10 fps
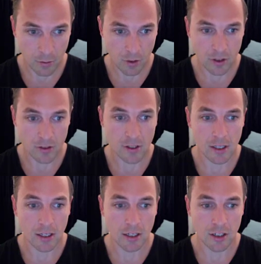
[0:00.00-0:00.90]
which is
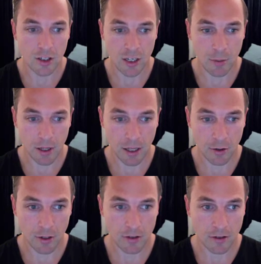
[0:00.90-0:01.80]
the Gmail
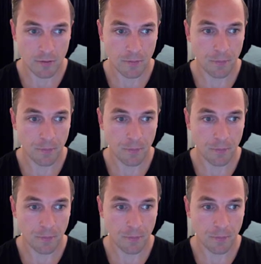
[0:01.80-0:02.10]
address,